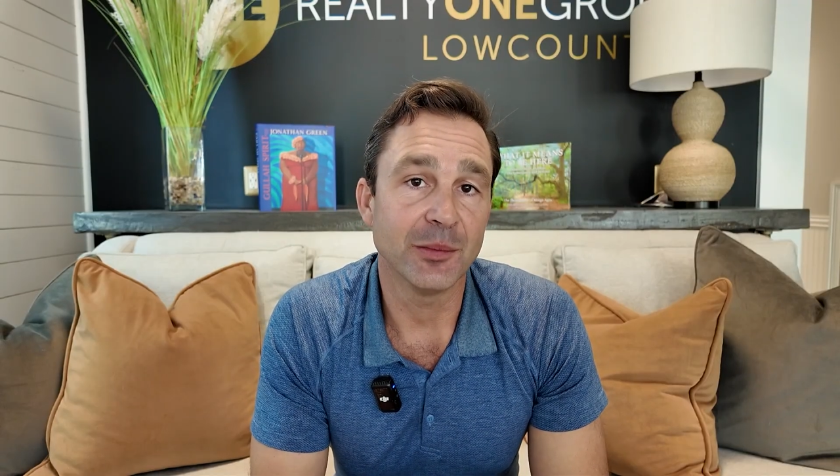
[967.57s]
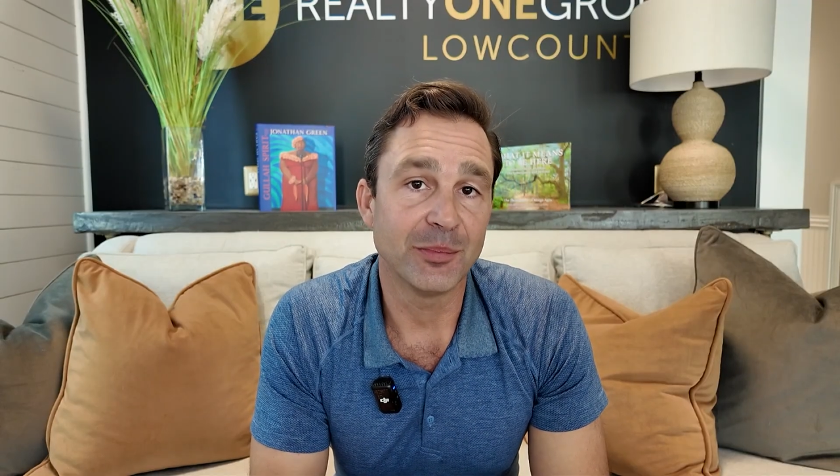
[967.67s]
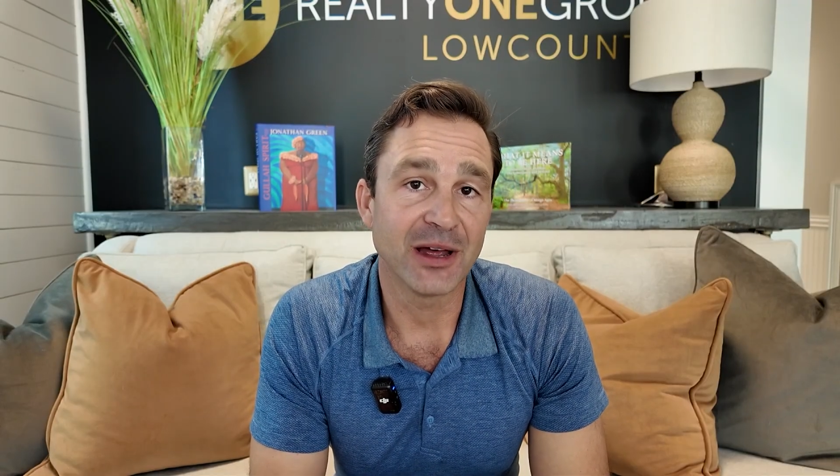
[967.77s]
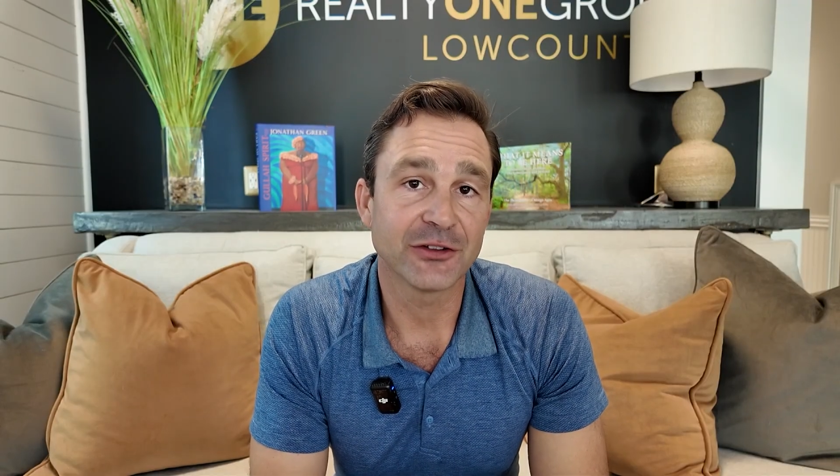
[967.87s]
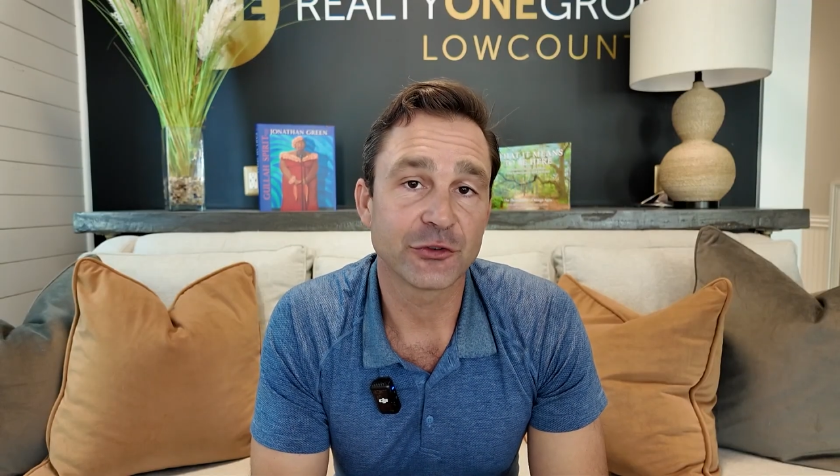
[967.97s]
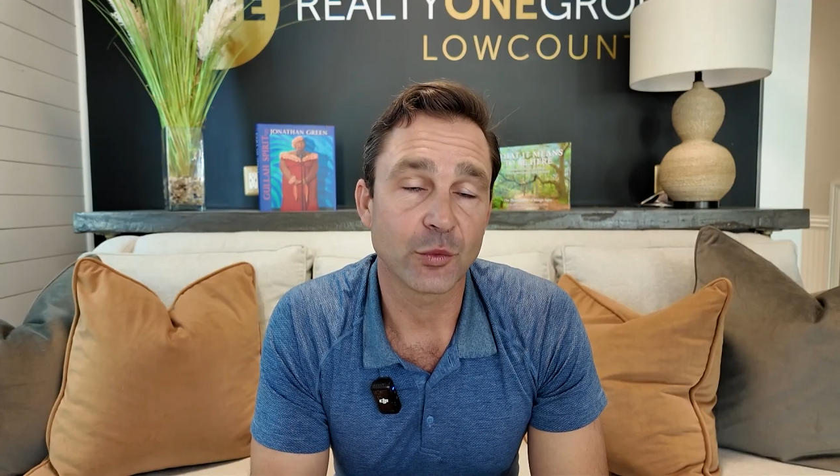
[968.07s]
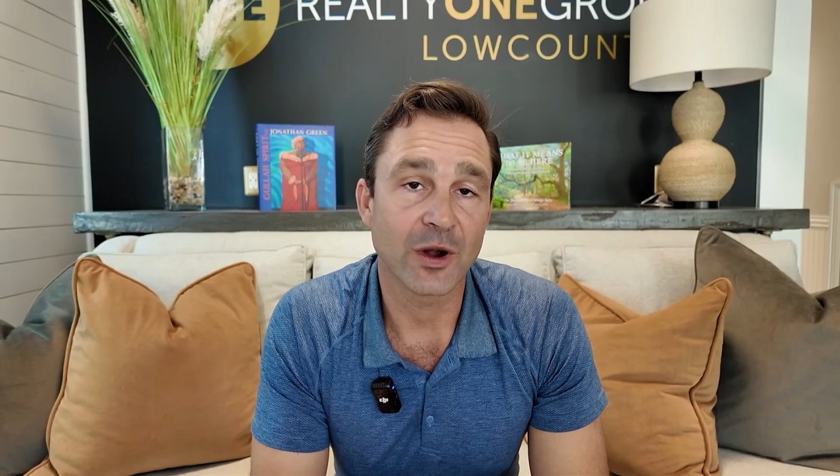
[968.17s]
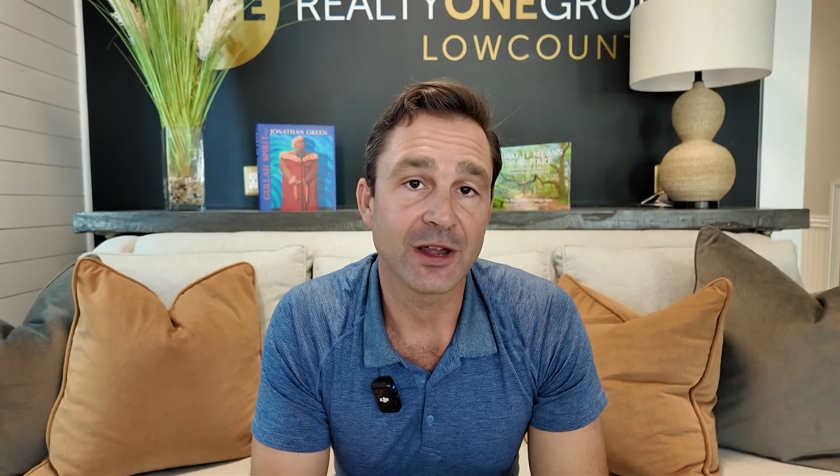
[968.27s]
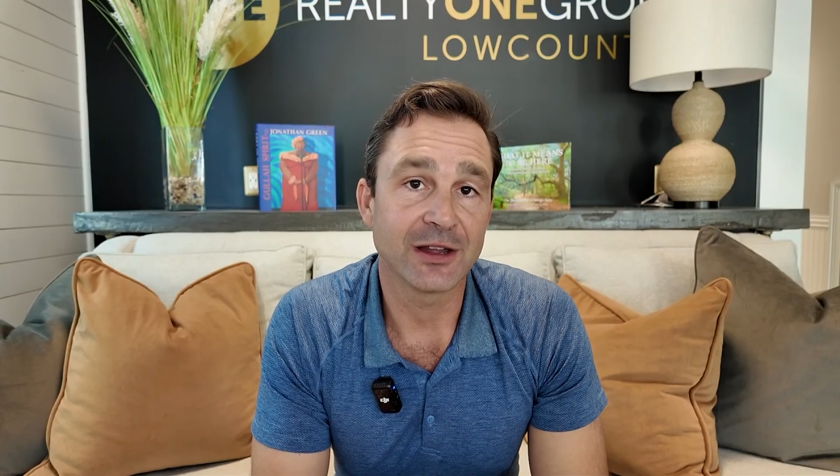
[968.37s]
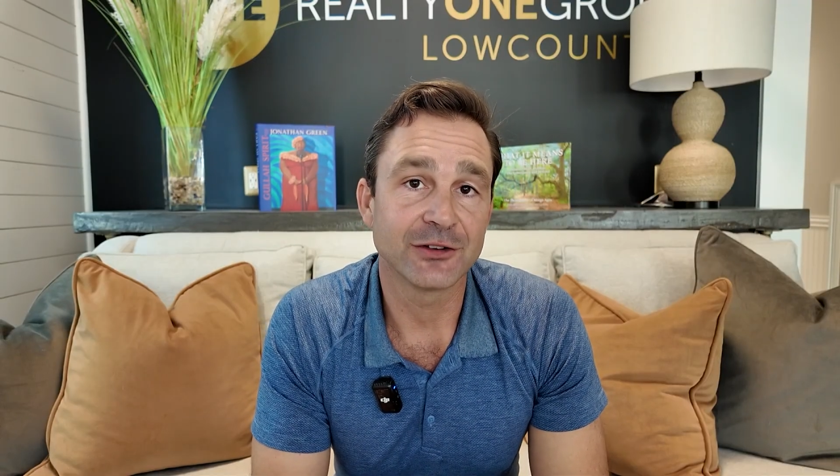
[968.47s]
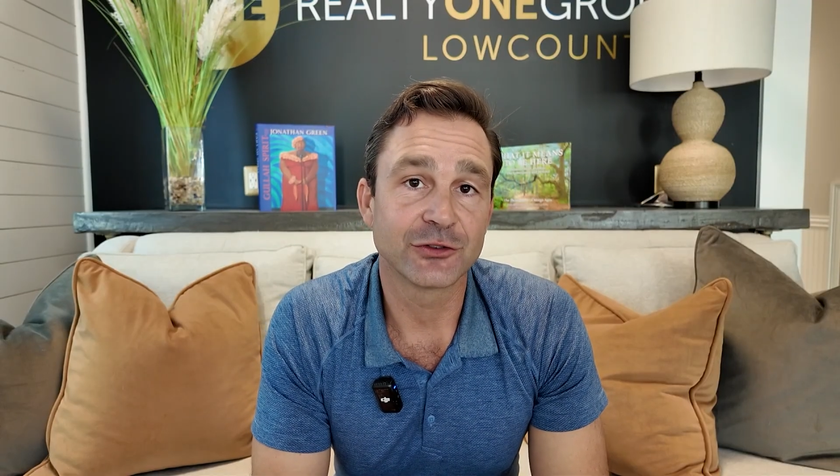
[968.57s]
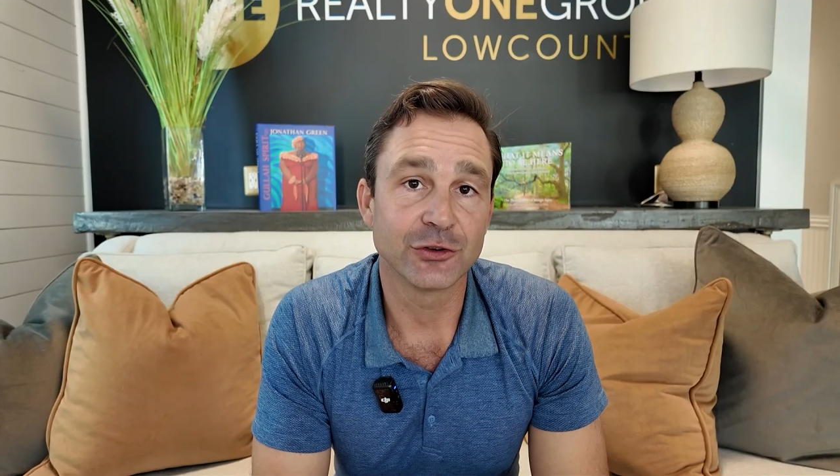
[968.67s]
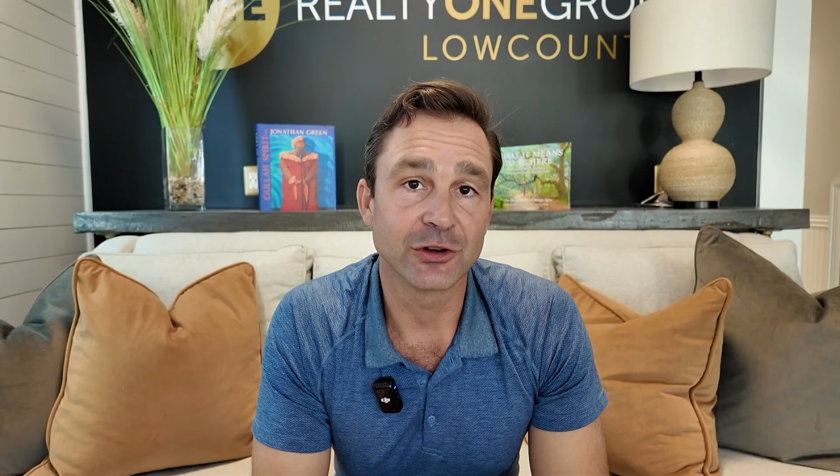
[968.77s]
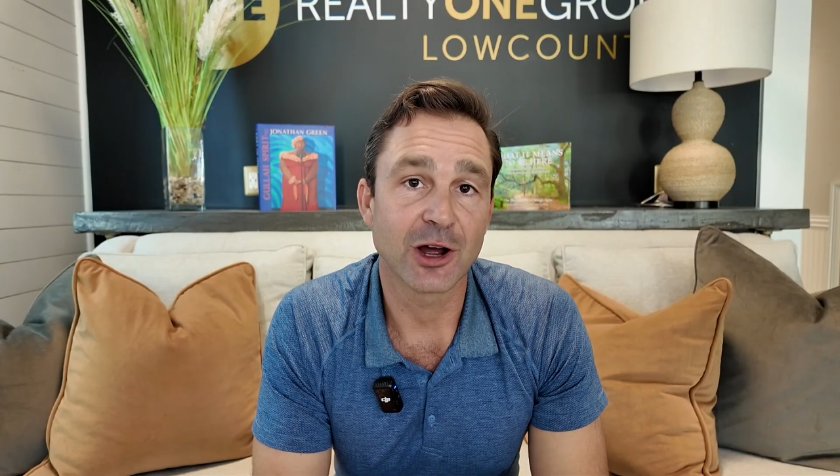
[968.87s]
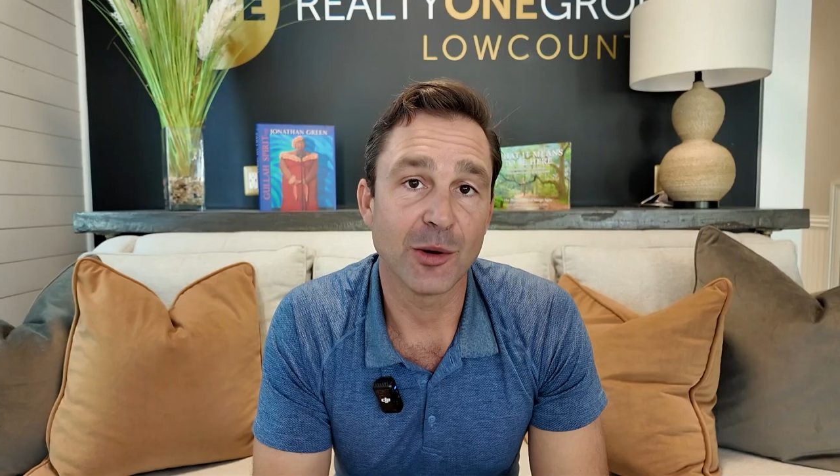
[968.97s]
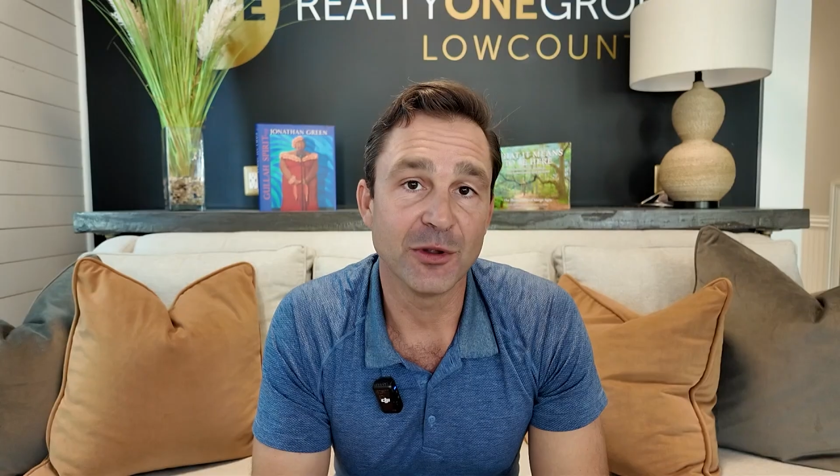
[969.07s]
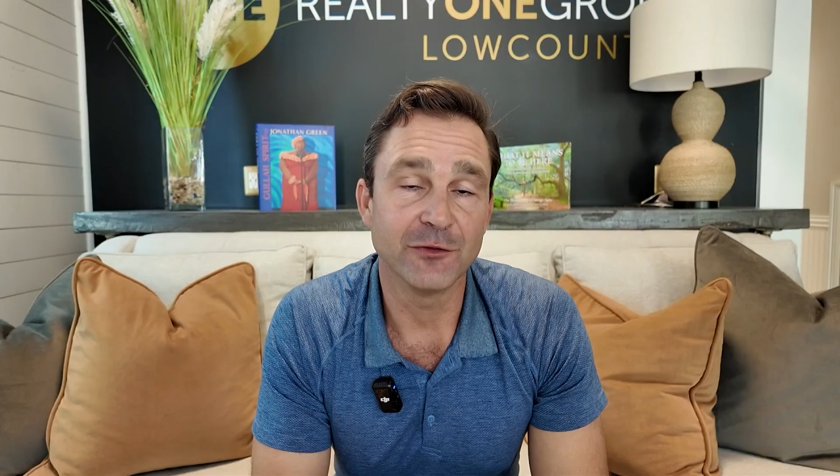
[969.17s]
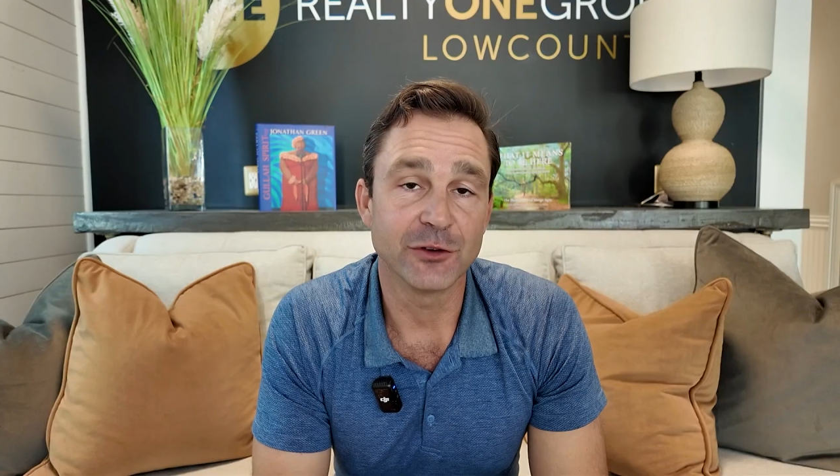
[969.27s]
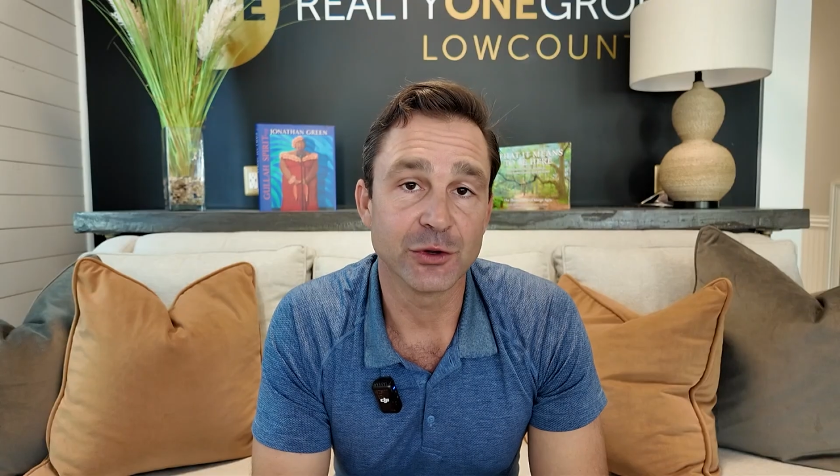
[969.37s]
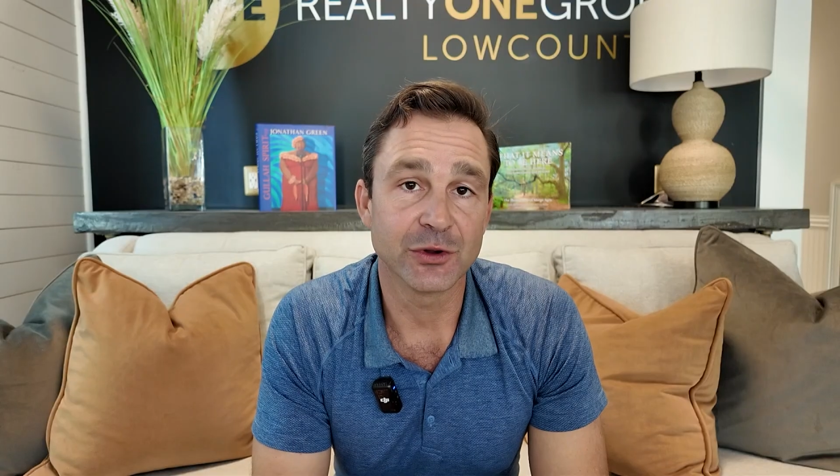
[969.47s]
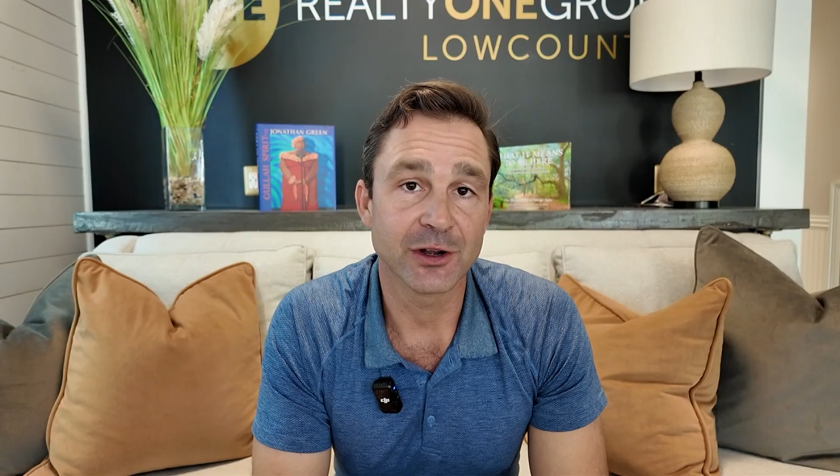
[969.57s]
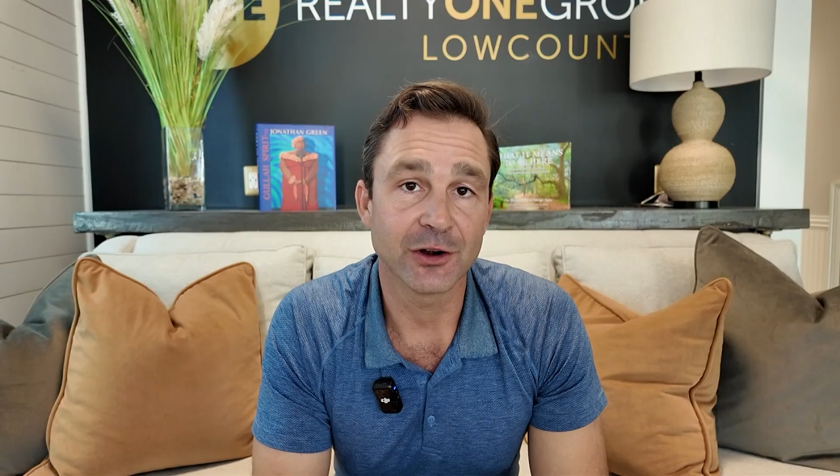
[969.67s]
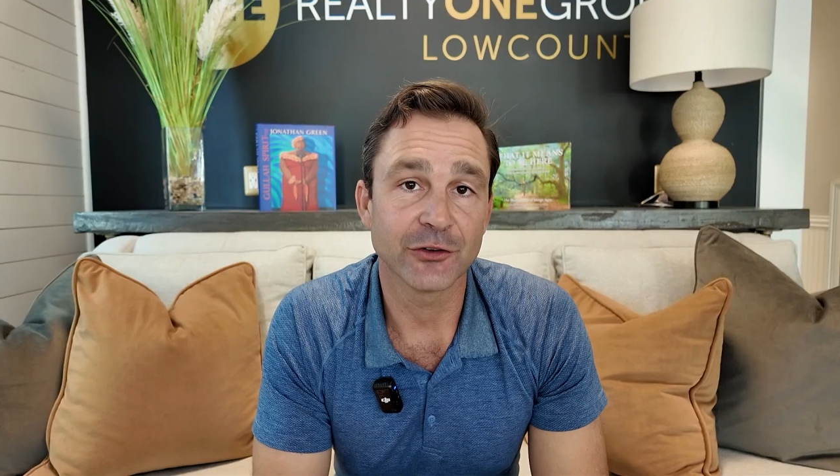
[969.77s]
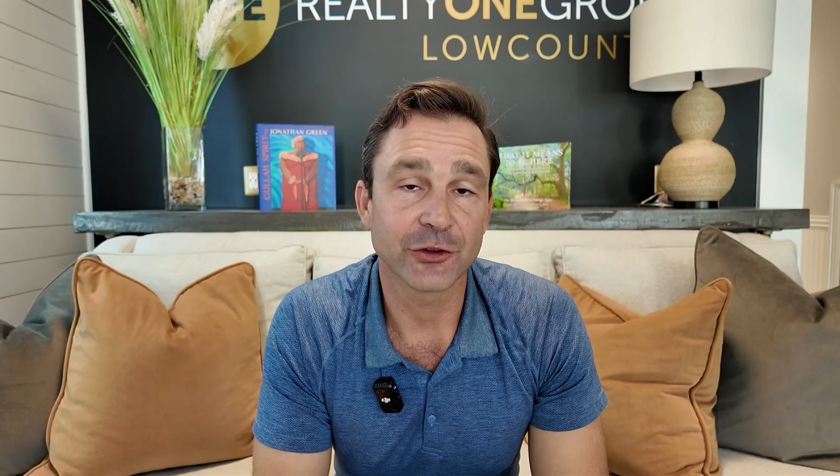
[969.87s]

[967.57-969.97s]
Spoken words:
the best way to come and view here.